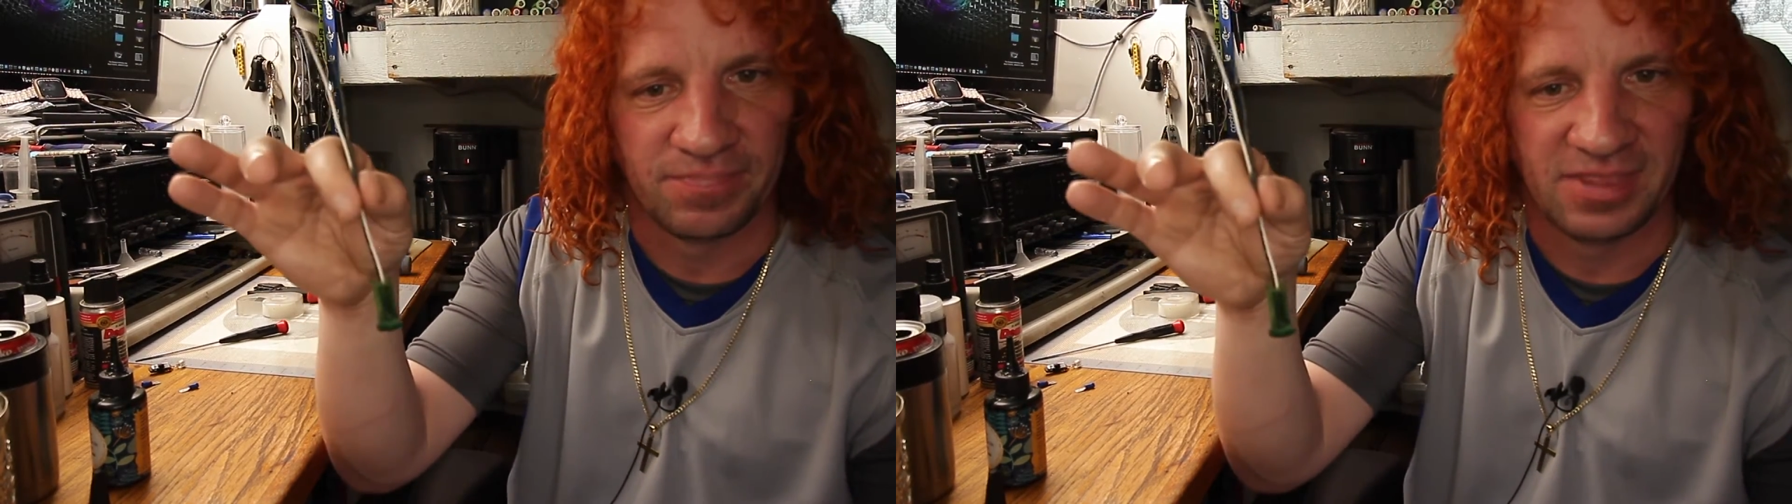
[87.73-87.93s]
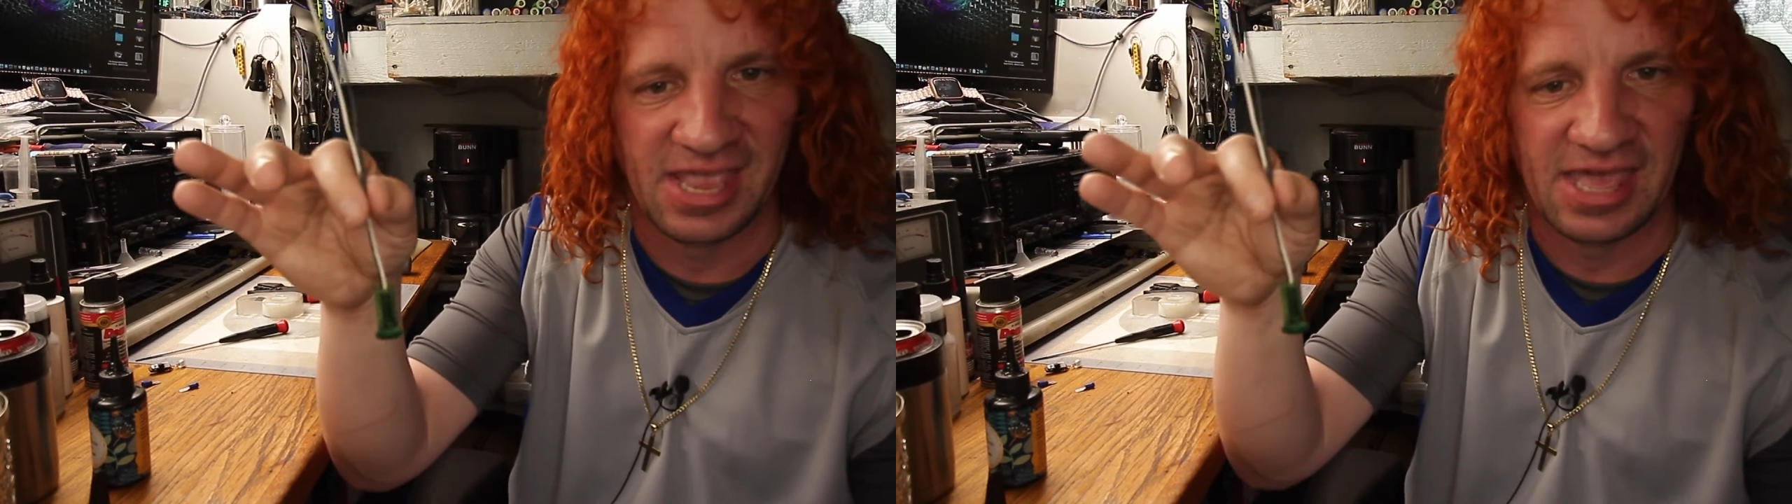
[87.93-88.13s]

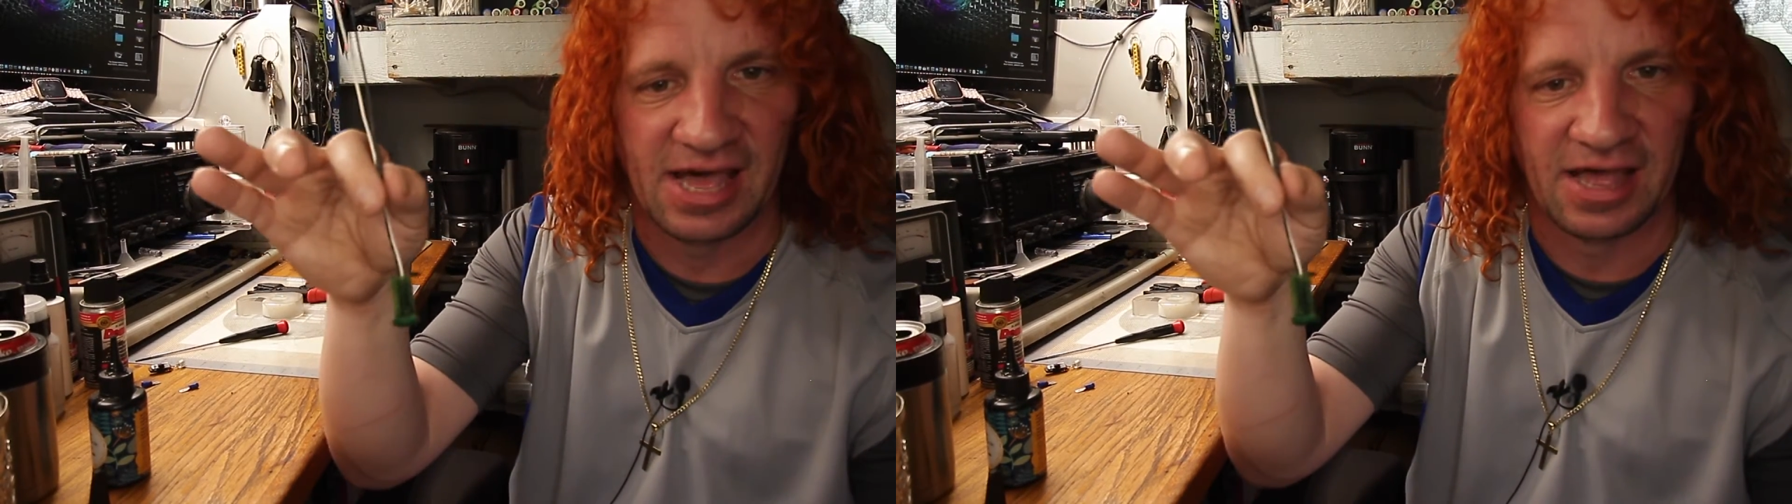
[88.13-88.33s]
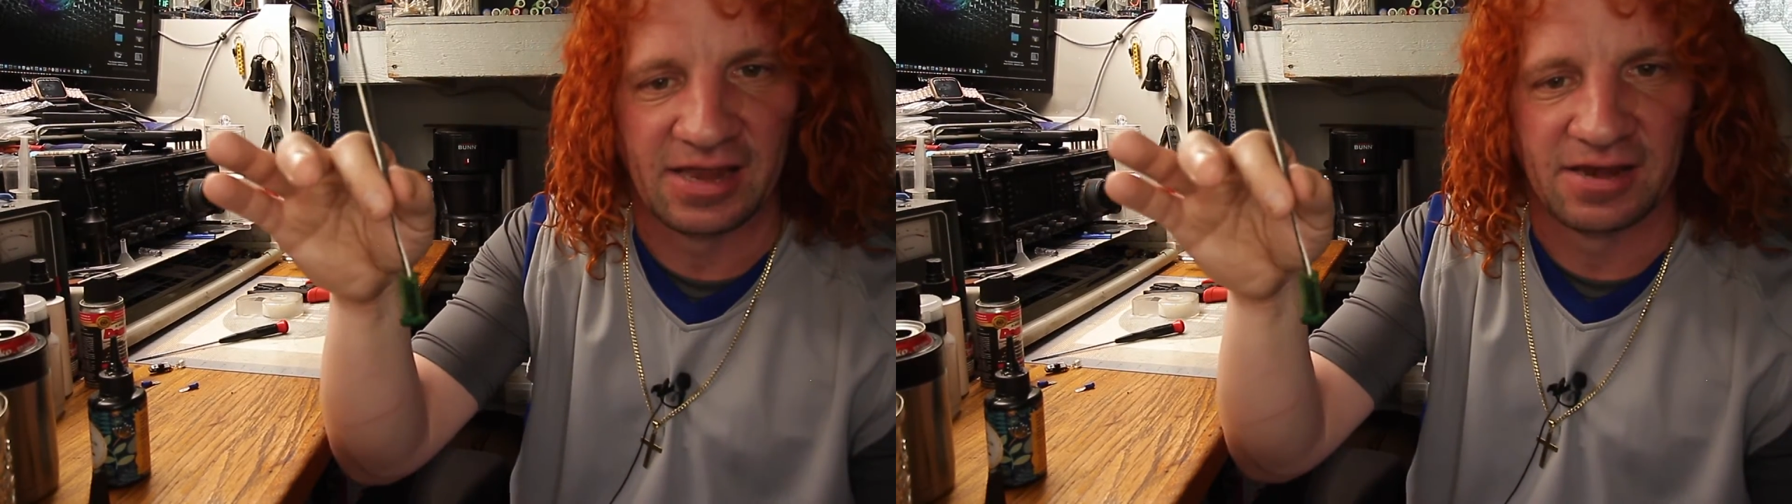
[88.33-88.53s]

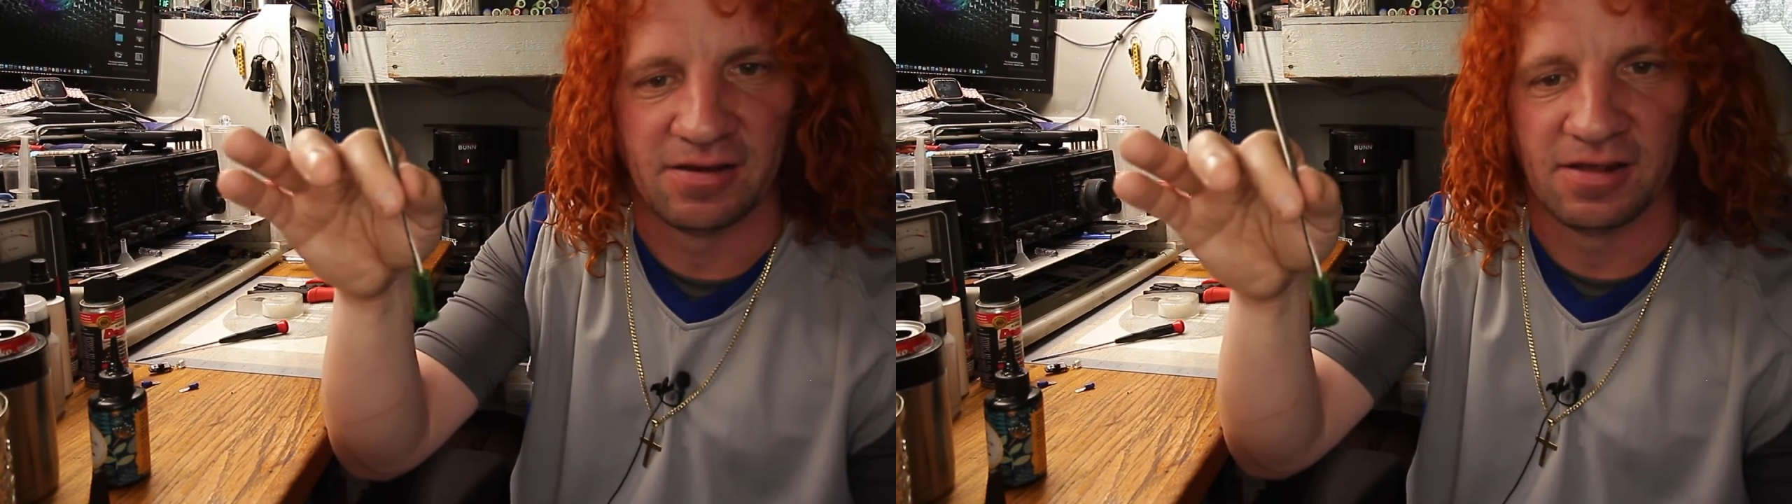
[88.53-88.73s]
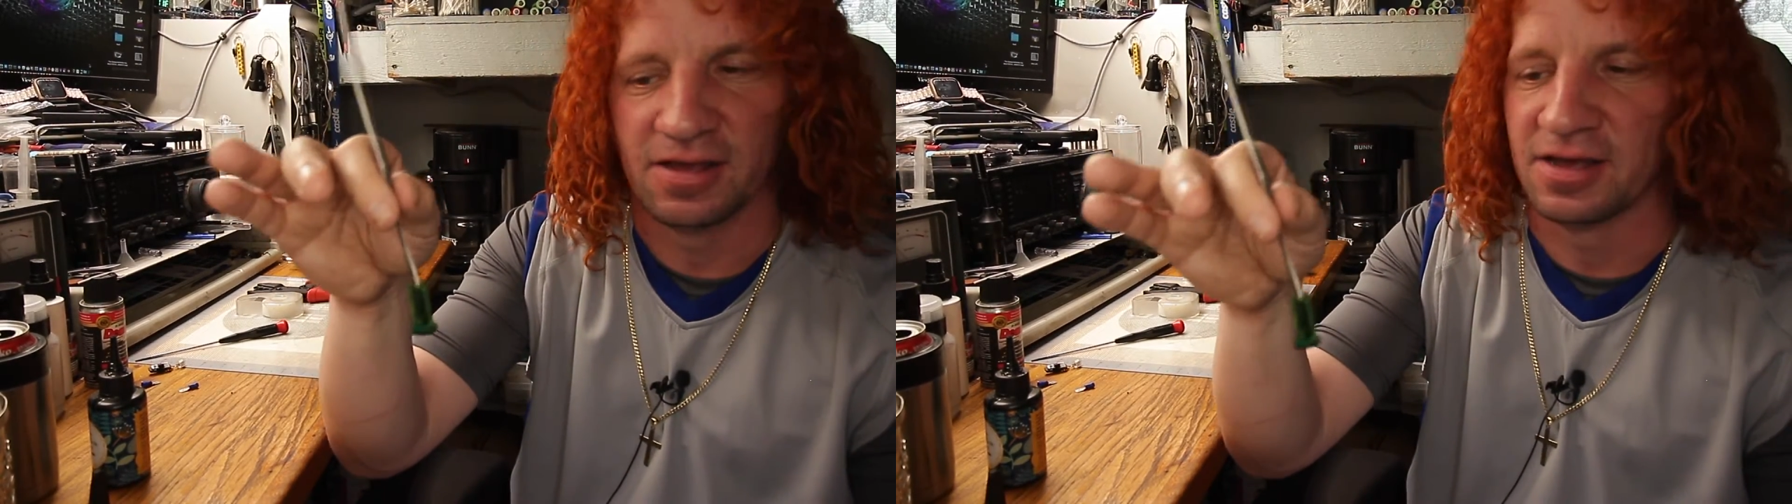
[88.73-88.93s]
neon